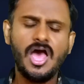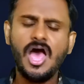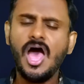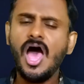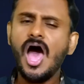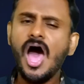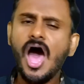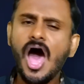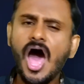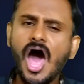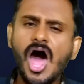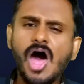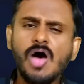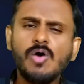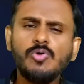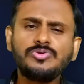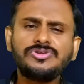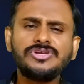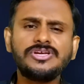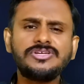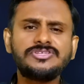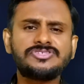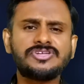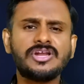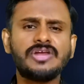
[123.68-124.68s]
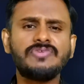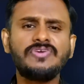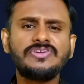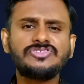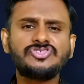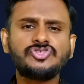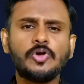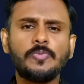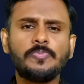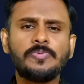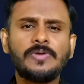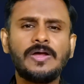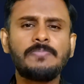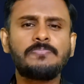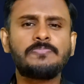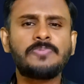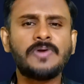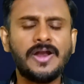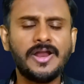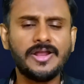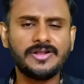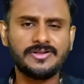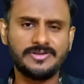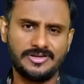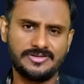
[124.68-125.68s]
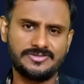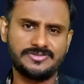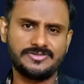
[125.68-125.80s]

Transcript: How did Ravi Chopra predict it?